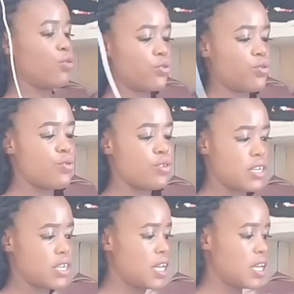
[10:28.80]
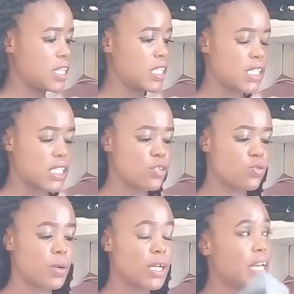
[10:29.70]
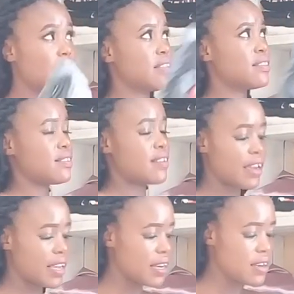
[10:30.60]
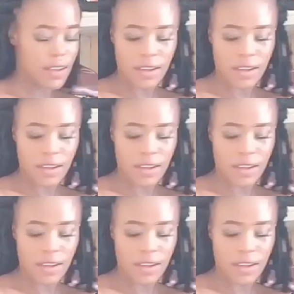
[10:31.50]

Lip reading: or own is this one, and it's ragged.